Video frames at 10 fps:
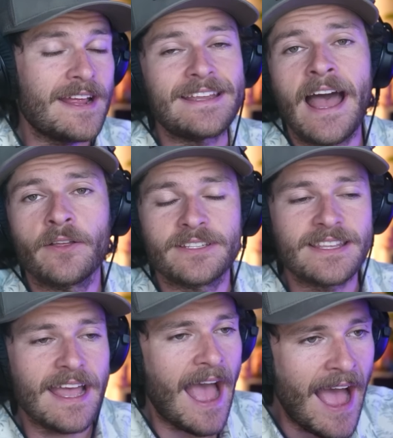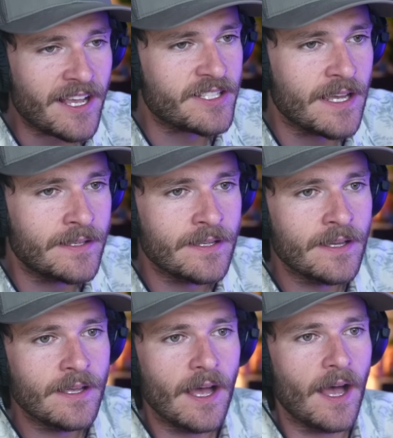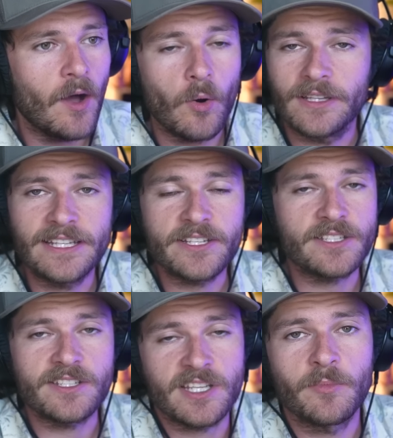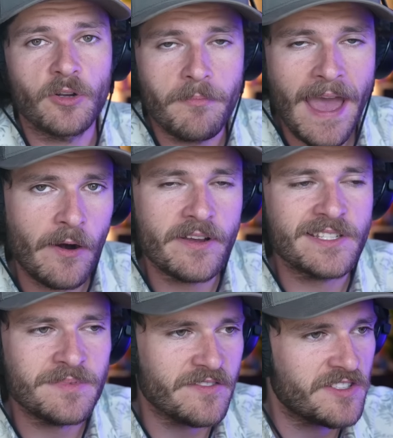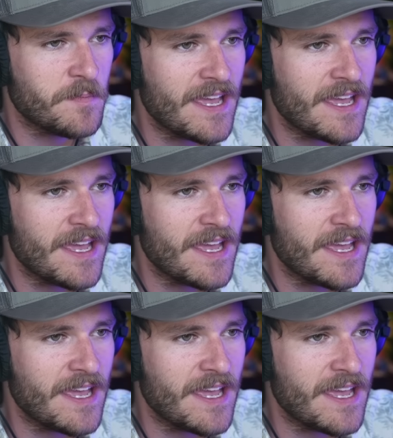right down to the accent, uh, or at least similar mannerisms of